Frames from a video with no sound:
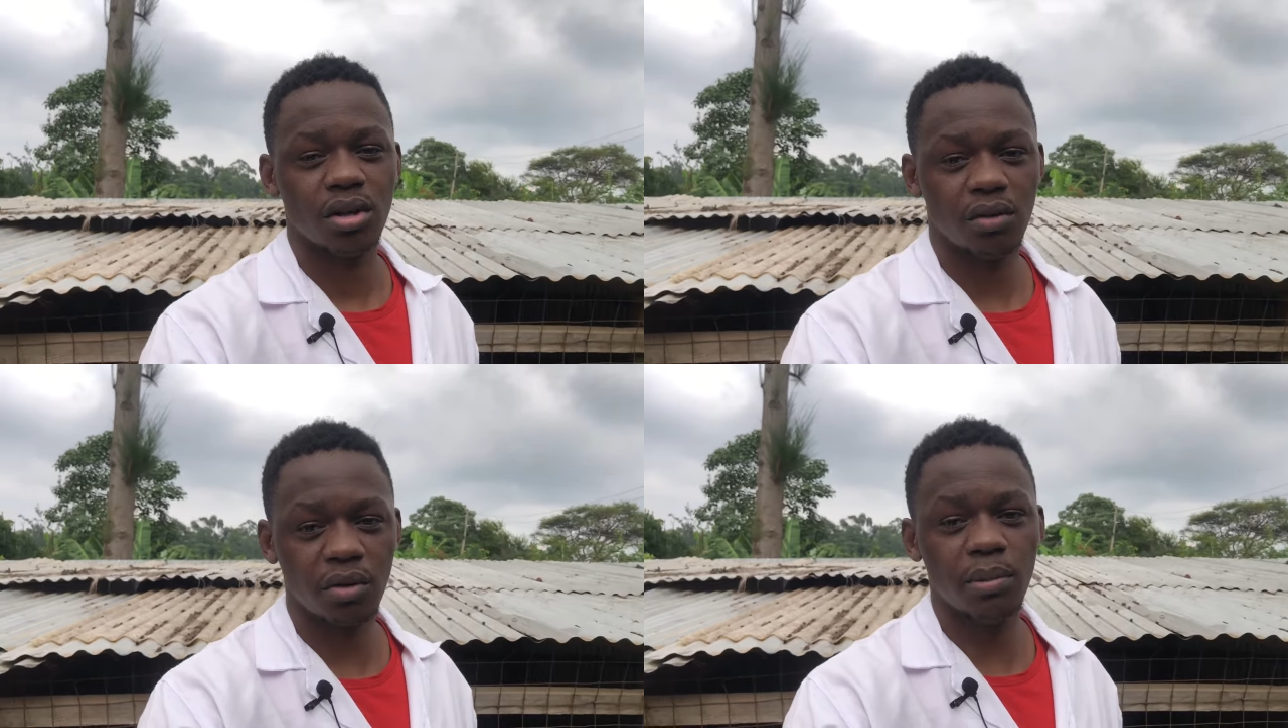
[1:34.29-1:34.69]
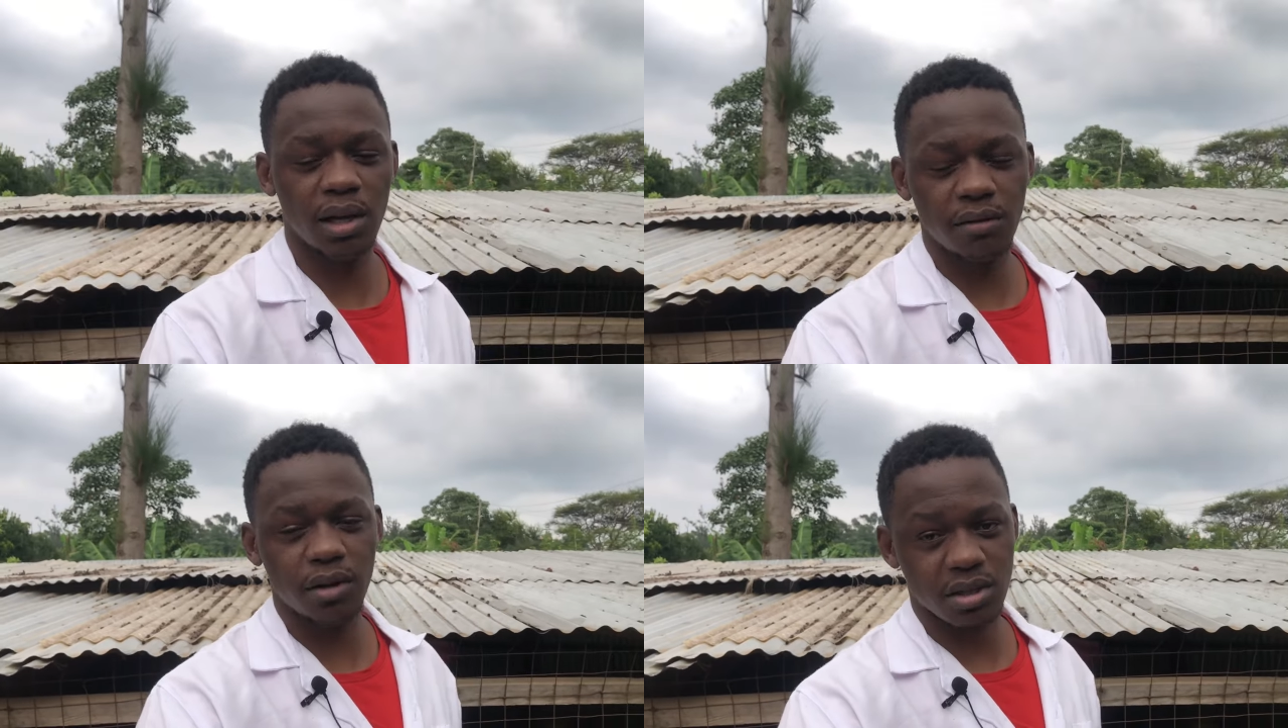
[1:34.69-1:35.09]
if you
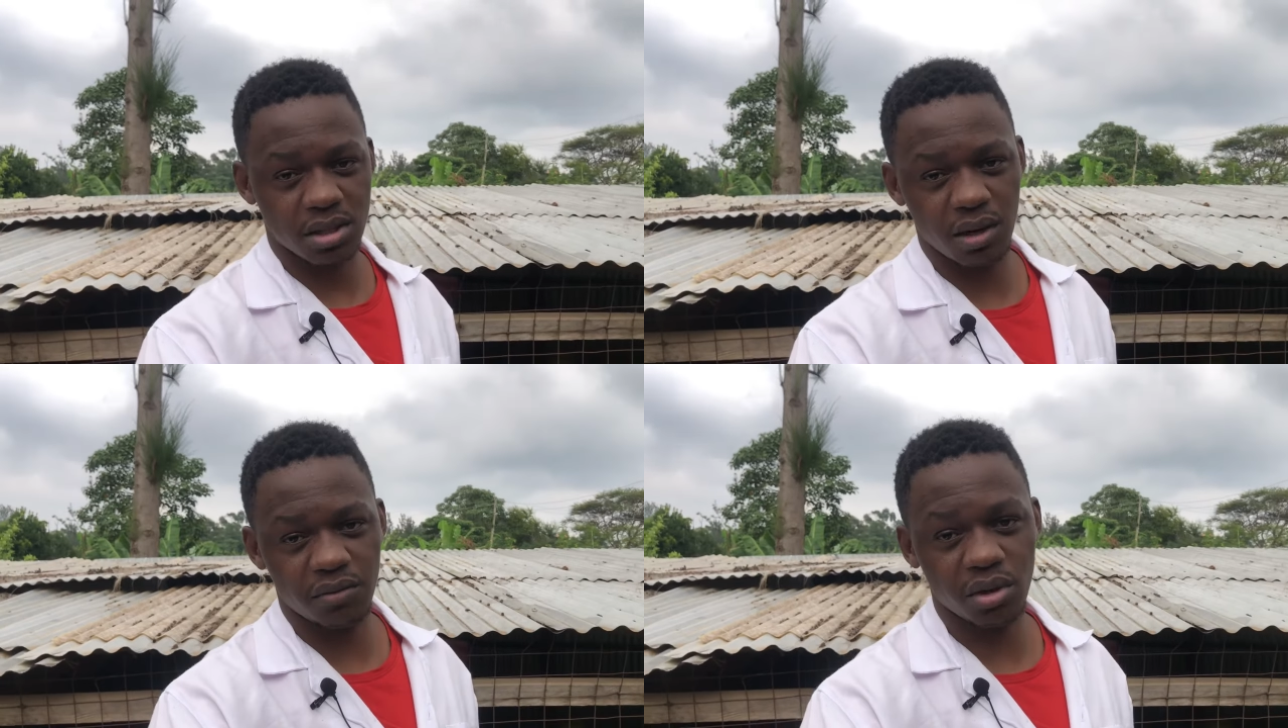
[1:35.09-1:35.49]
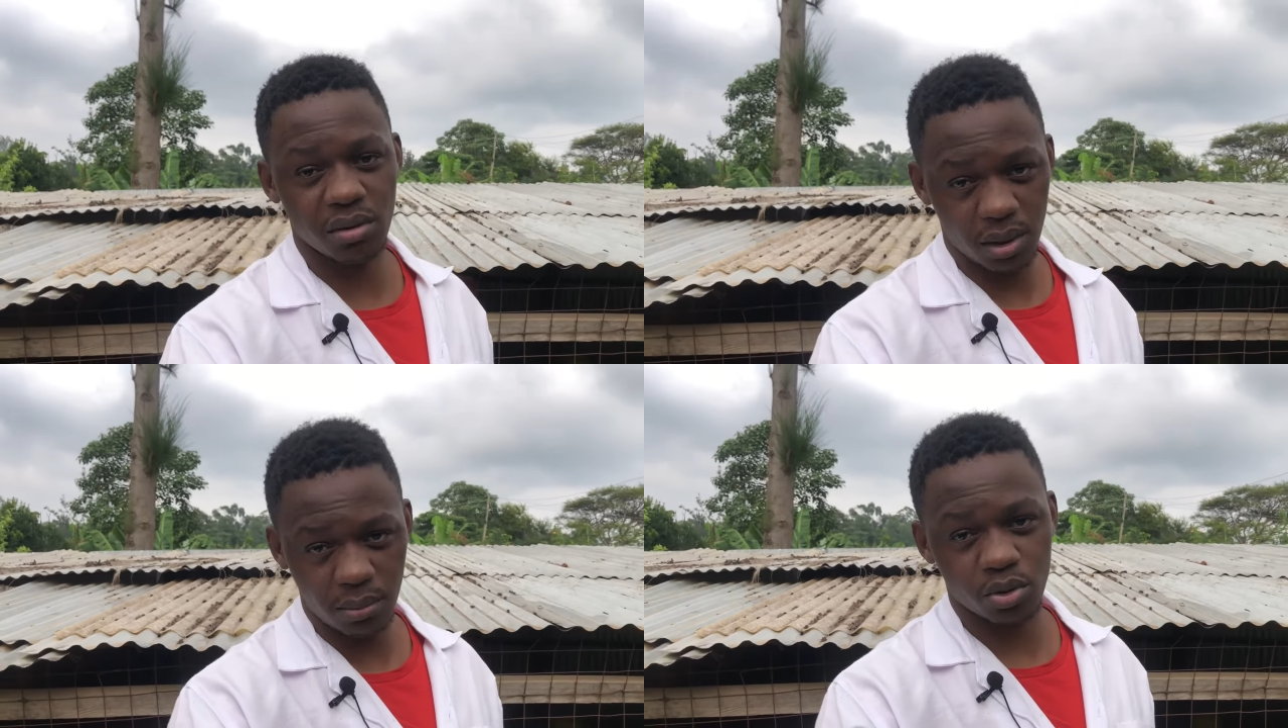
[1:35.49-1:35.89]
believe in yourself, you'll
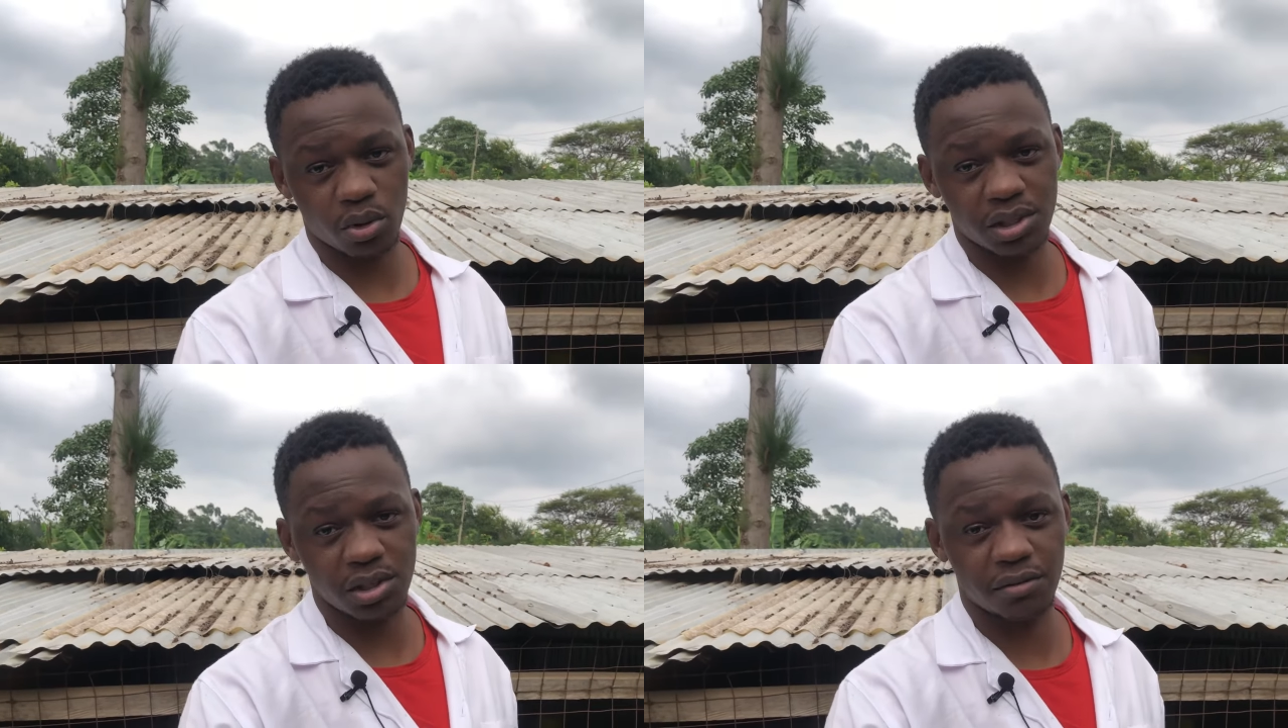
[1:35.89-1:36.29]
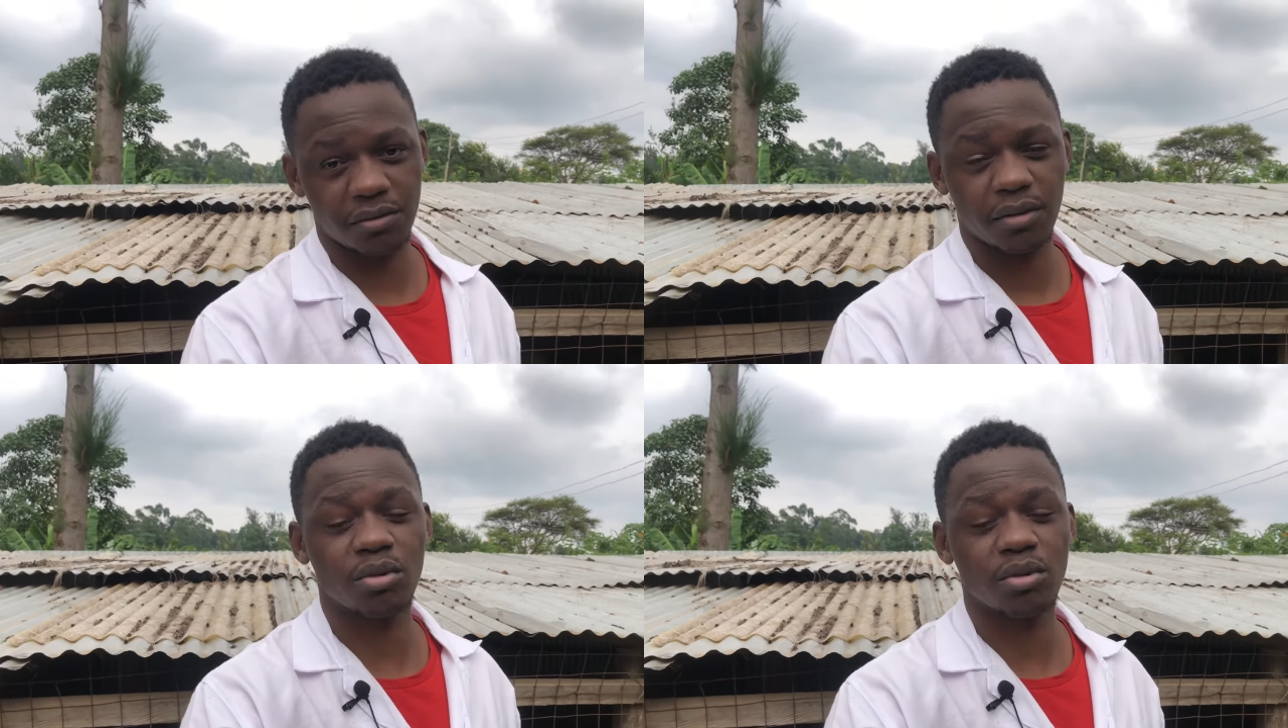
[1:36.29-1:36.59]
be able to achieve.